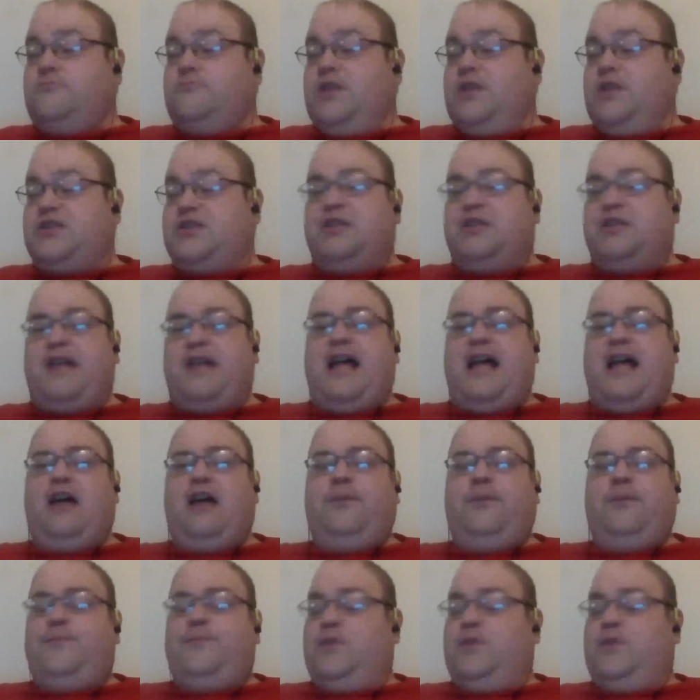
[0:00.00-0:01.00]
So
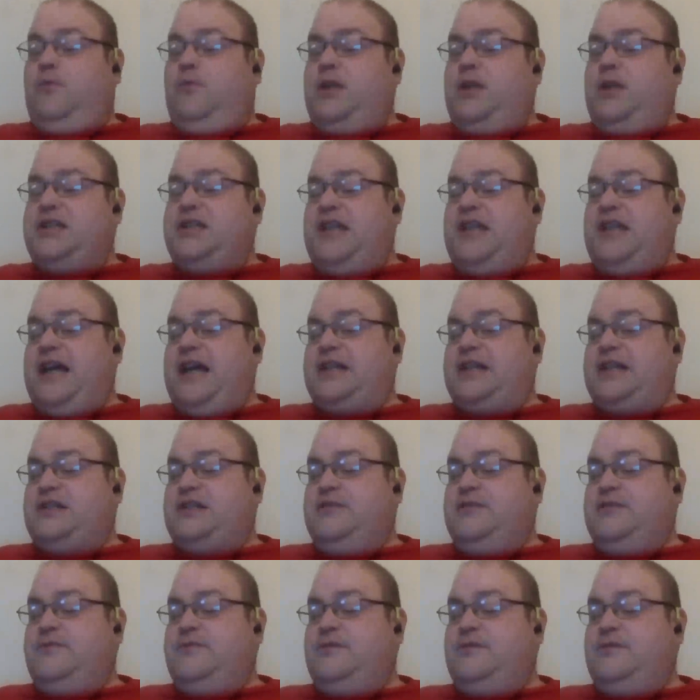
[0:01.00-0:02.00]
now, what's next?
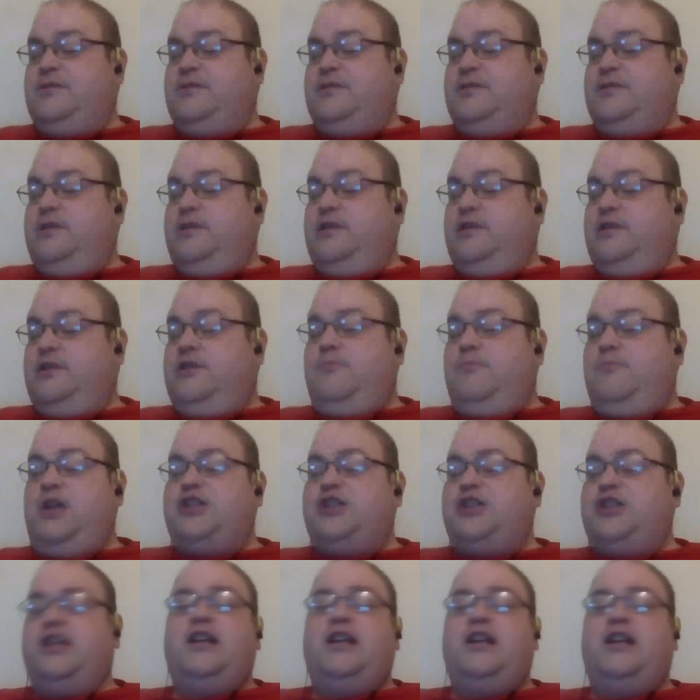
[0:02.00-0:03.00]

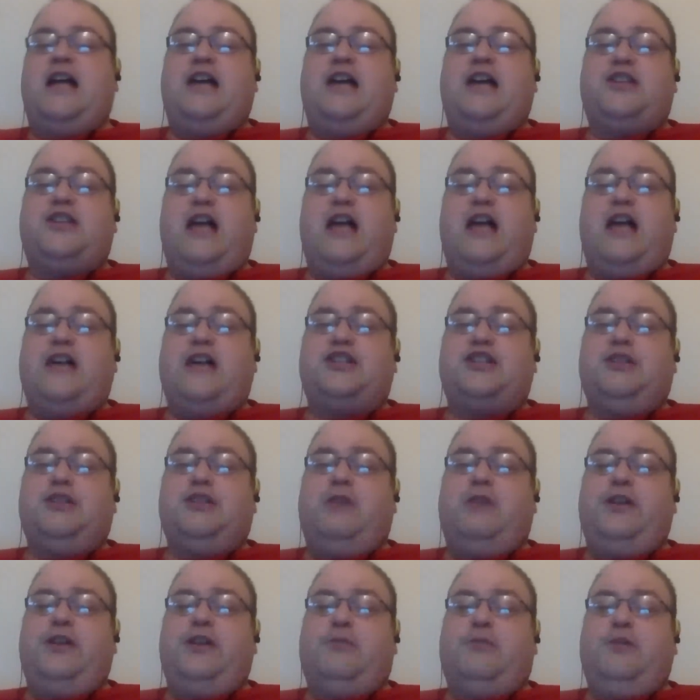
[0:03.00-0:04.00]
Michigan has to go
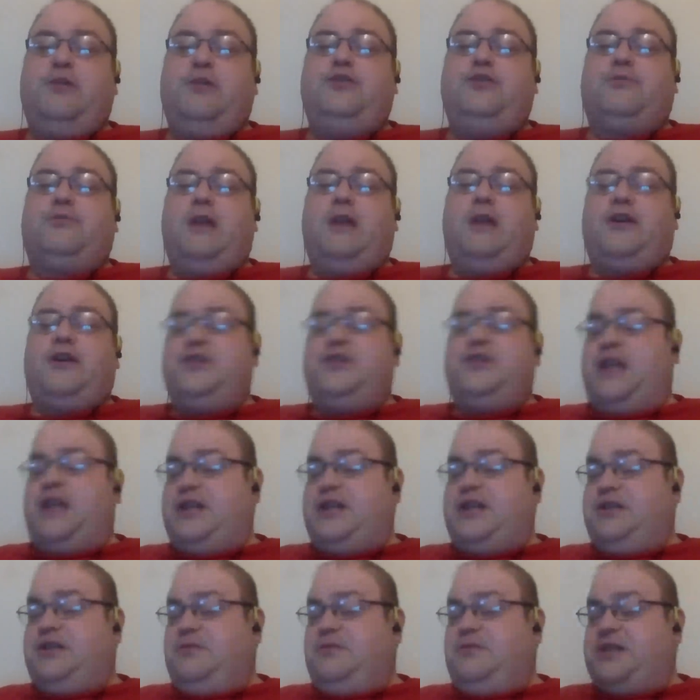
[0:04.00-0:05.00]
on the road to Rutgers
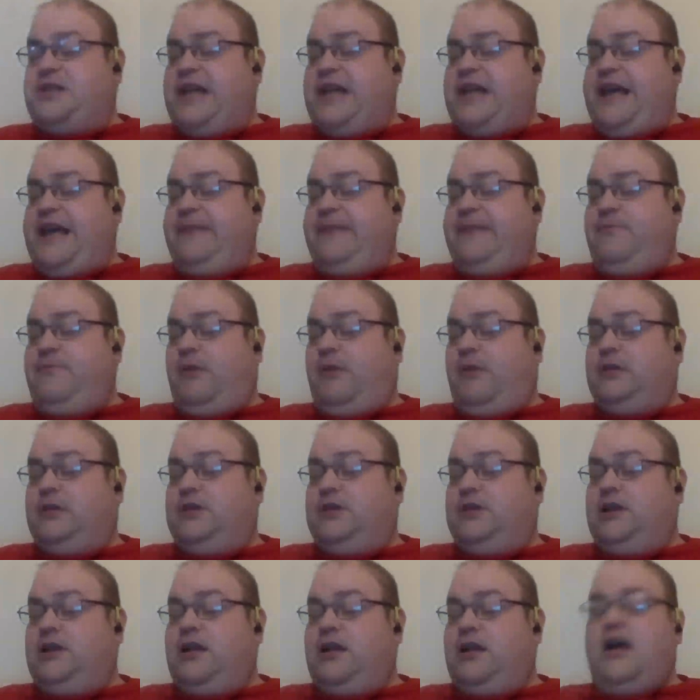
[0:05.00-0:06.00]
on Tuesday.
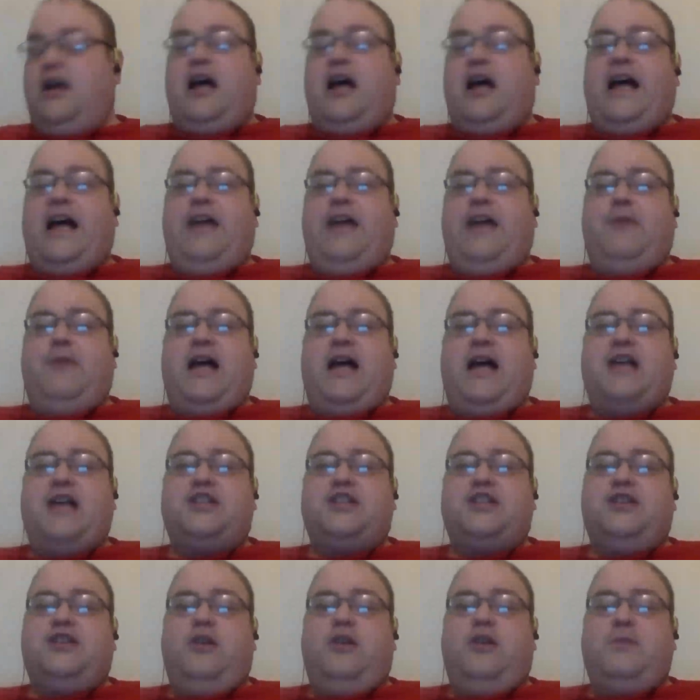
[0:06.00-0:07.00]
Iowa has
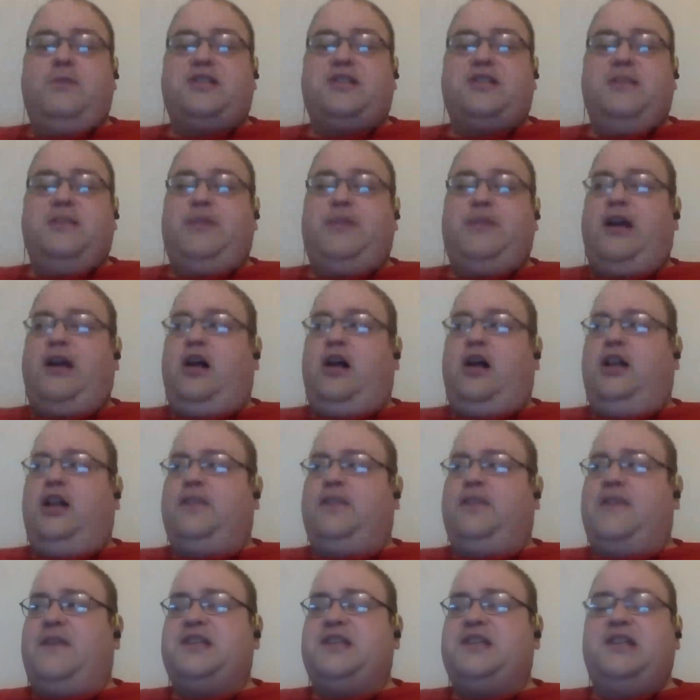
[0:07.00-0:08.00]
to go to Assembly Hall
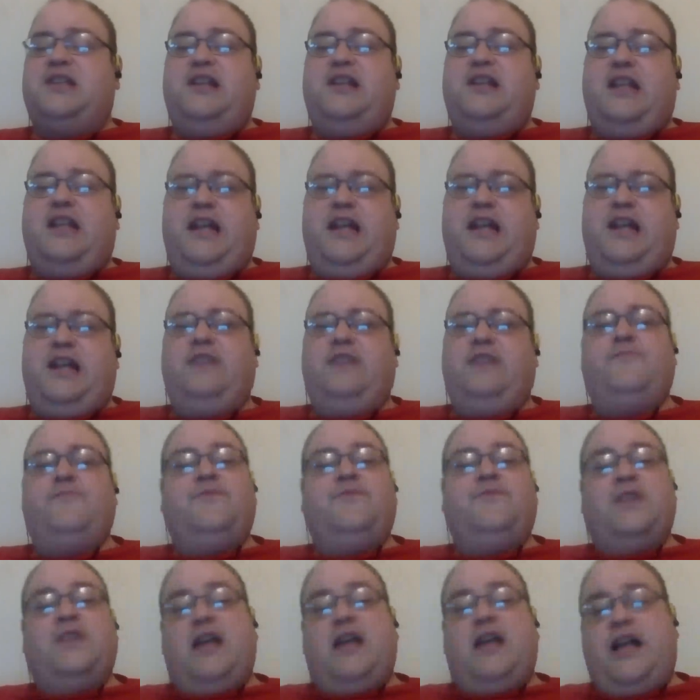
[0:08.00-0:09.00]
to face Indiana.
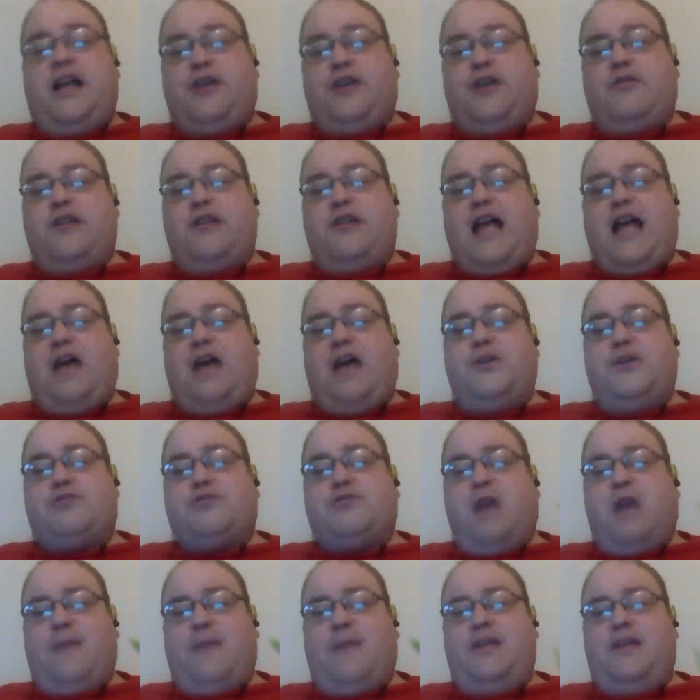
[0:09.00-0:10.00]
And according to Howie
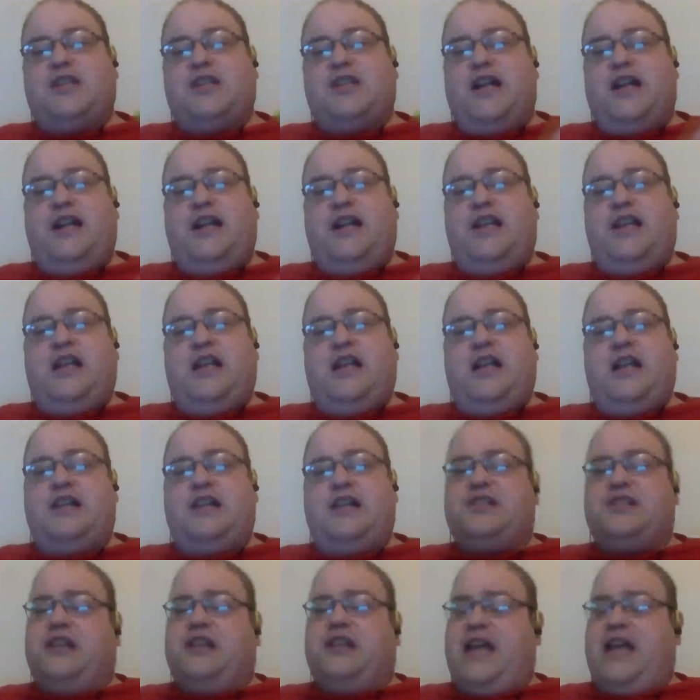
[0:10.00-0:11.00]
Schwab, he's got Indiana
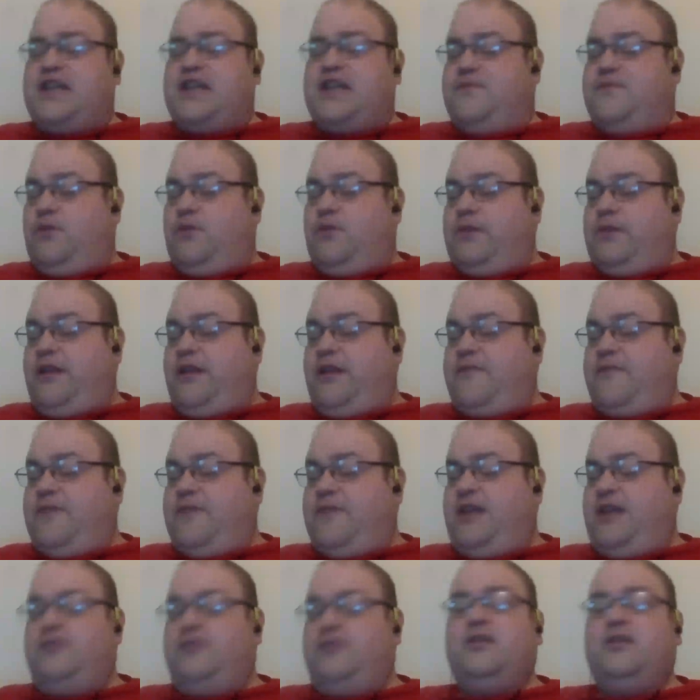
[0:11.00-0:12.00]
as the last 4 into the
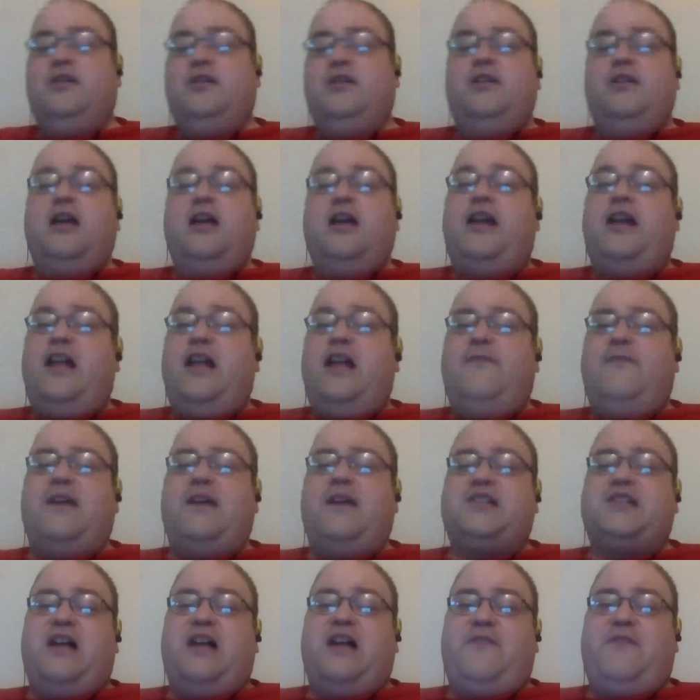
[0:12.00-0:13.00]
field. And they
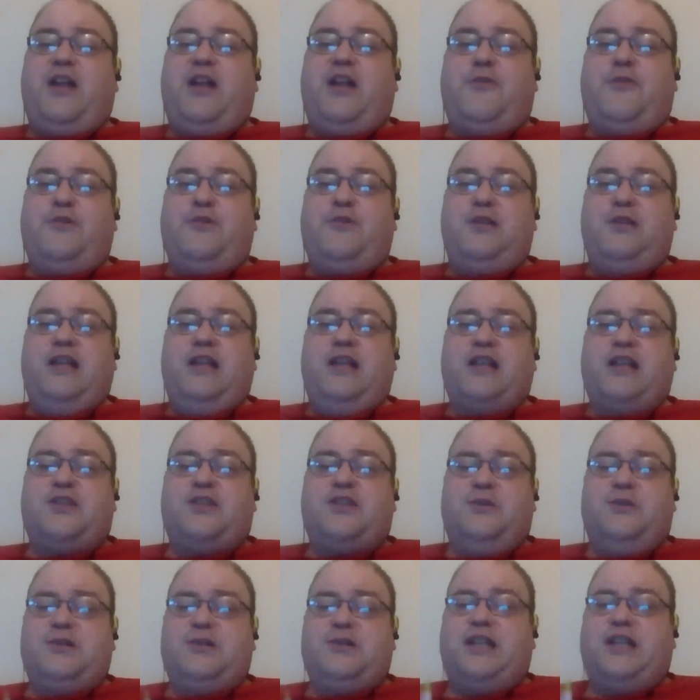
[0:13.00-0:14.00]
face off on next
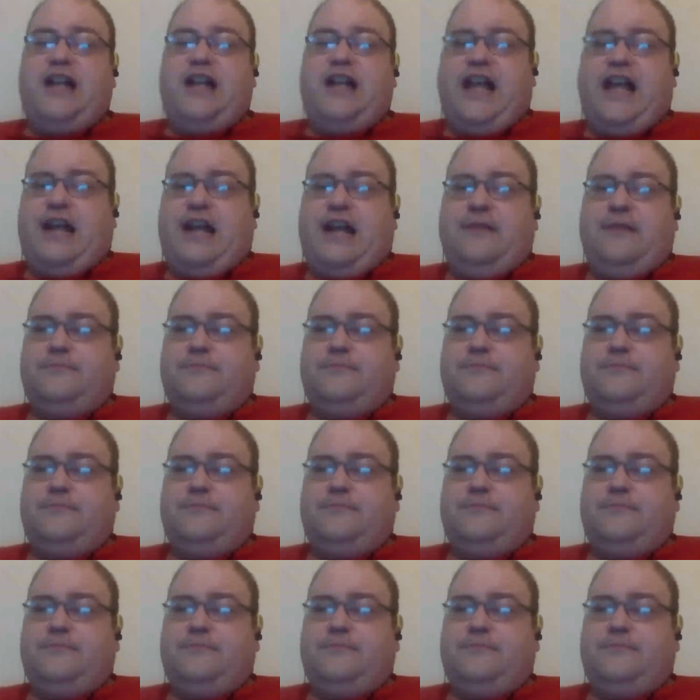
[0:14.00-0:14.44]
Thursday night.